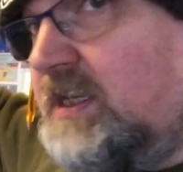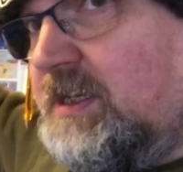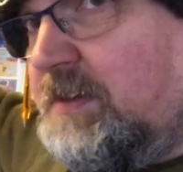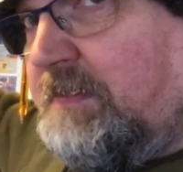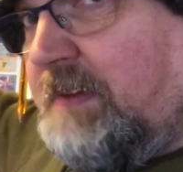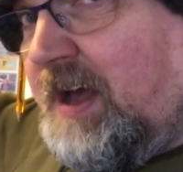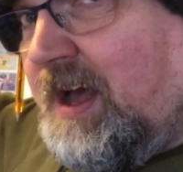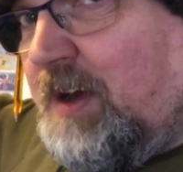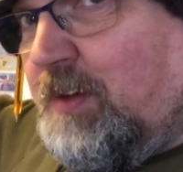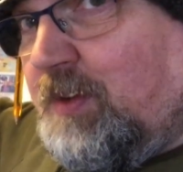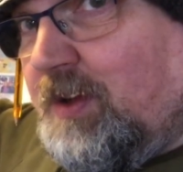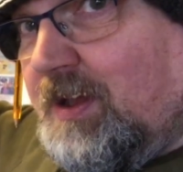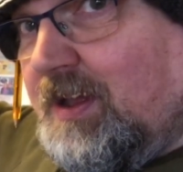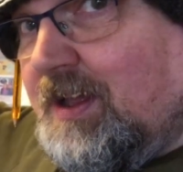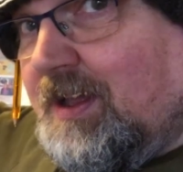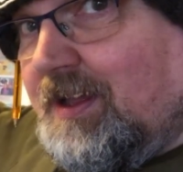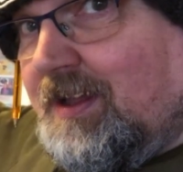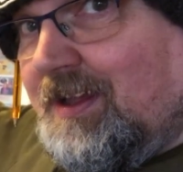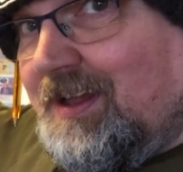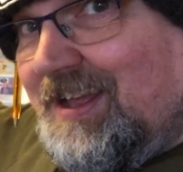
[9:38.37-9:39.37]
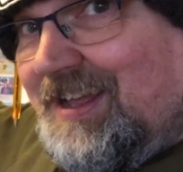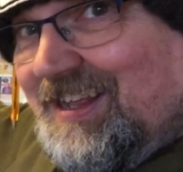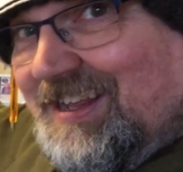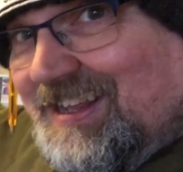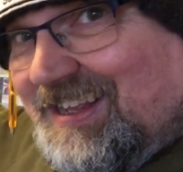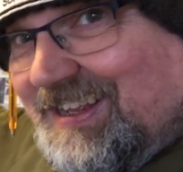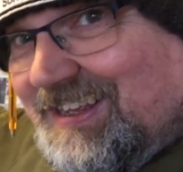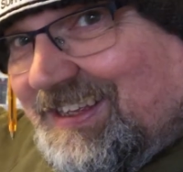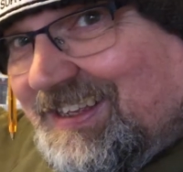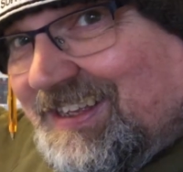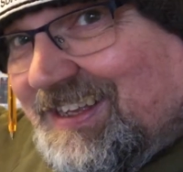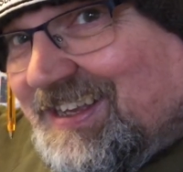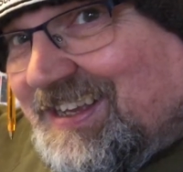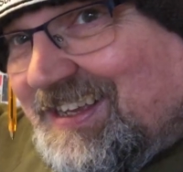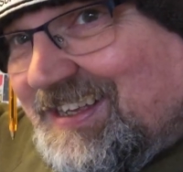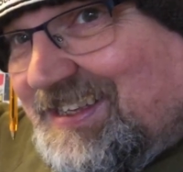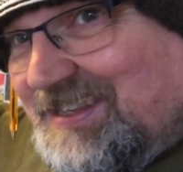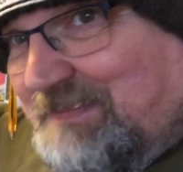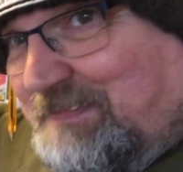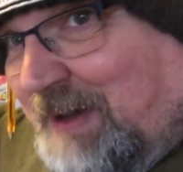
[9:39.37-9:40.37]
To Pow.
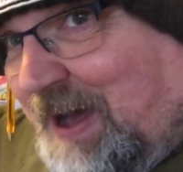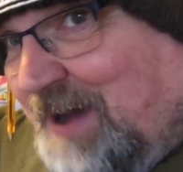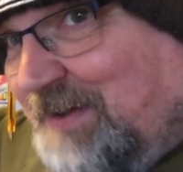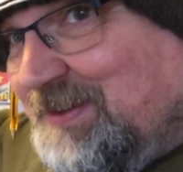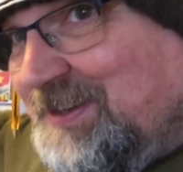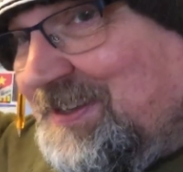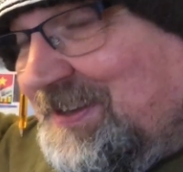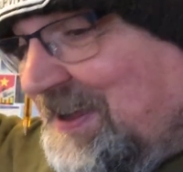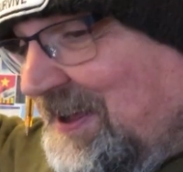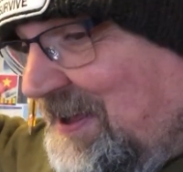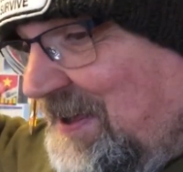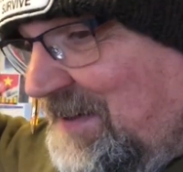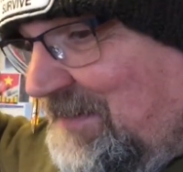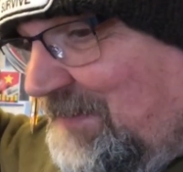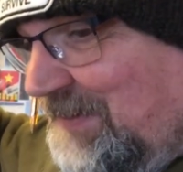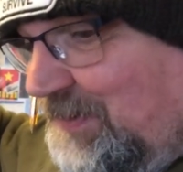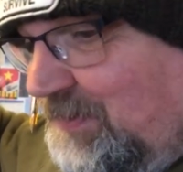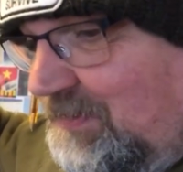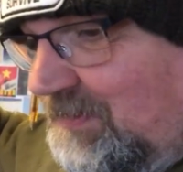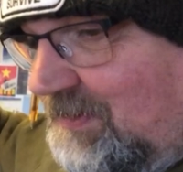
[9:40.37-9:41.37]
To Pow was, oh,